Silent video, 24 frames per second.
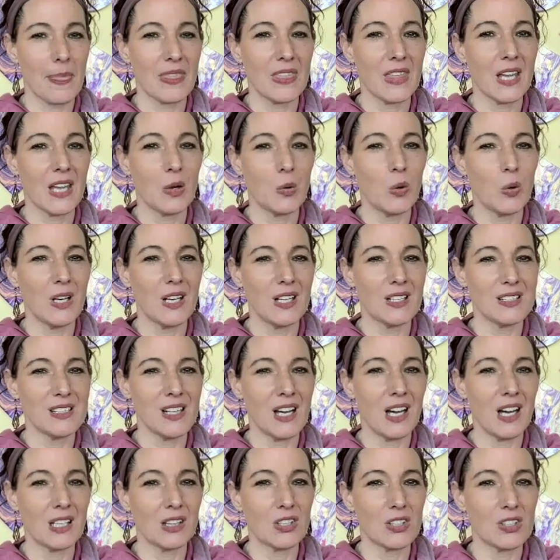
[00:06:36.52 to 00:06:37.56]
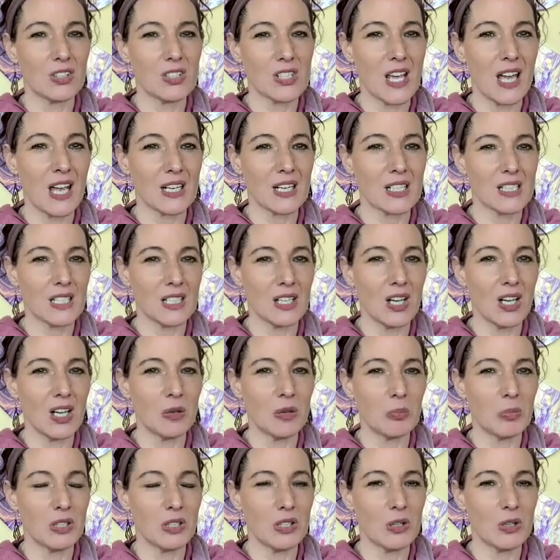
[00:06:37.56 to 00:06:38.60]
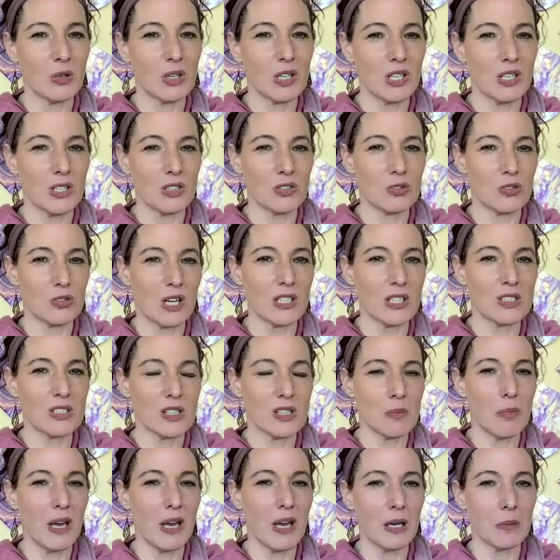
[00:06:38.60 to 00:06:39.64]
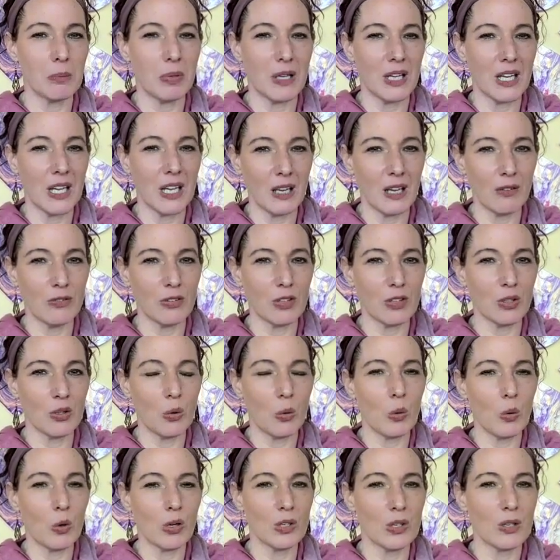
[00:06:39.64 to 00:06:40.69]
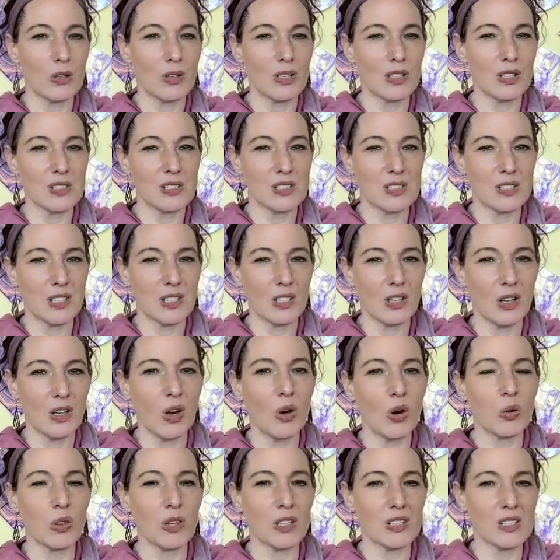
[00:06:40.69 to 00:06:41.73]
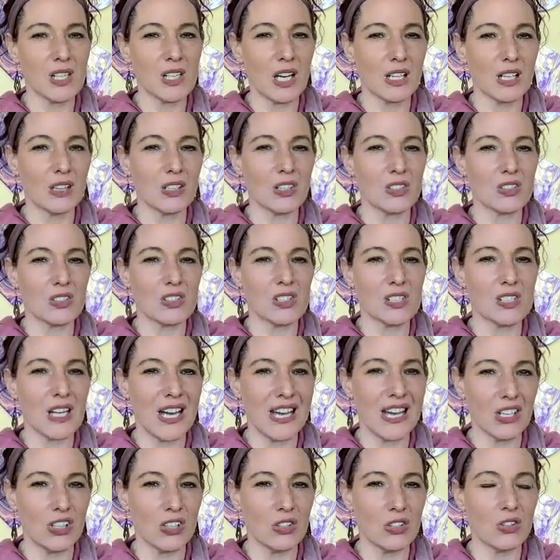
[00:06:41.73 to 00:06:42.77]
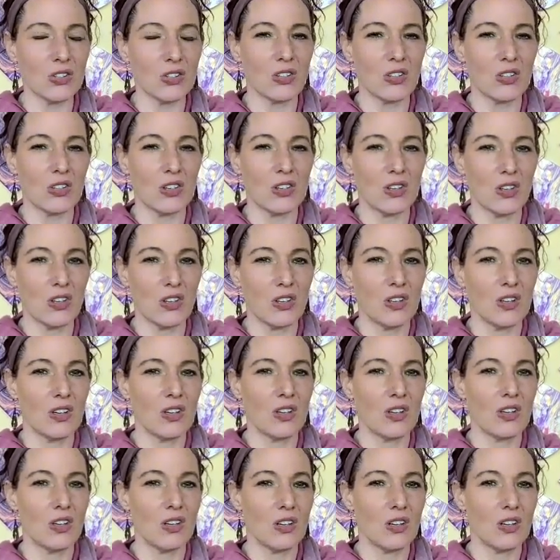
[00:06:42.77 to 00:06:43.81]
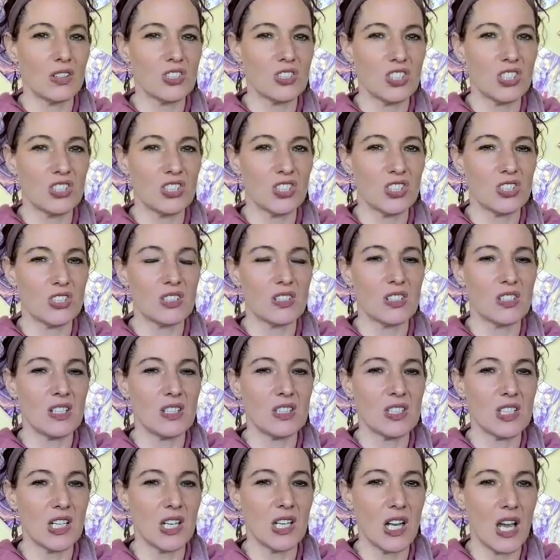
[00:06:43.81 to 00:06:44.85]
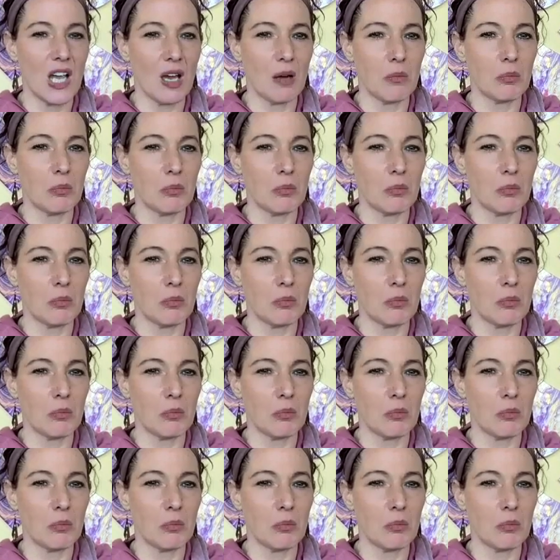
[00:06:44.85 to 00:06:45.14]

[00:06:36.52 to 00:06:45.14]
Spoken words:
Like when a toddler's acting up and you can address the bad behavior, or you can see, oh, the toddler's tired. She just needs a nap.